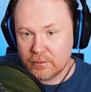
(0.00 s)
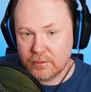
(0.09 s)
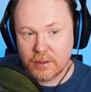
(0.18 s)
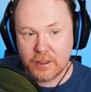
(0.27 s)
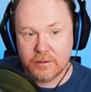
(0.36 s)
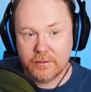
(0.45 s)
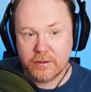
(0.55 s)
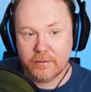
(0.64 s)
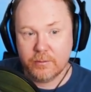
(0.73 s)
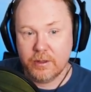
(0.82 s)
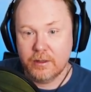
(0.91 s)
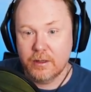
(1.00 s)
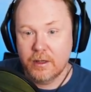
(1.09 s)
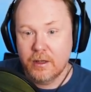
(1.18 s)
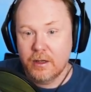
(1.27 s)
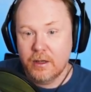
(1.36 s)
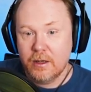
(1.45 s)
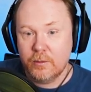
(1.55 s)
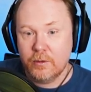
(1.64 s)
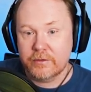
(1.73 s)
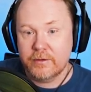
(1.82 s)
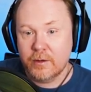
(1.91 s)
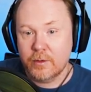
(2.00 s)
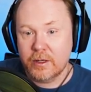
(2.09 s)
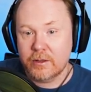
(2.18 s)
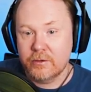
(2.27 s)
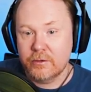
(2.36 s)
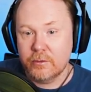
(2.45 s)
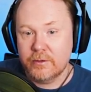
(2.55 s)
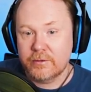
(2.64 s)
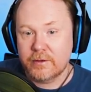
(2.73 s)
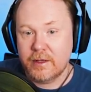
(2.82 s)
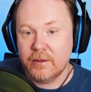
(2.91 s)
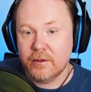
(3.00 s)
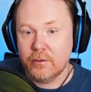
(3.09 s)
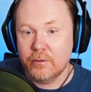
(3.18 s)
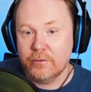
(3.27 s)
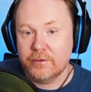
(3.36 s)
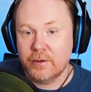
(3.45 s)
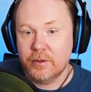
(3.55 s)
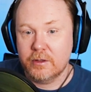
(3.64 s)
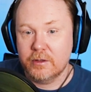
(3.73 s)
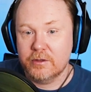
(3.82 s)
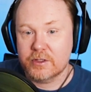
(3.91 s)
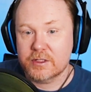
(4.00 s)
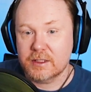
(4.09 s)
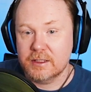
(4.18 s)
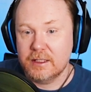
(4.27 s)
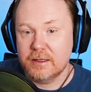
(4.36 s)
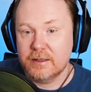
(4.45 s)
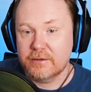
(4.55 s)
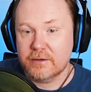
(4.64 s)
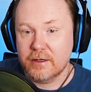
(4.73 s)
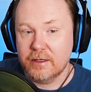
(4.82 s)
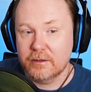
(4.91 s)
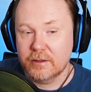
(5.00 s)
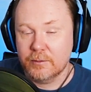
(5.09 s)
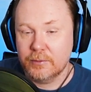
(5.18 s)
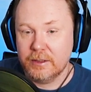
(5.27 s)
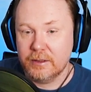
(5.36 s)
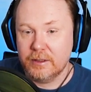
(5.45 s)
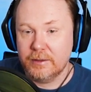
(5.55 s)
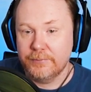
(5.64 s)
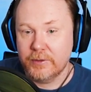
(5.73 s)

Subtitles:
Okay, that's the way it works. Now what I can do is key those, and we could just delete this guy completely.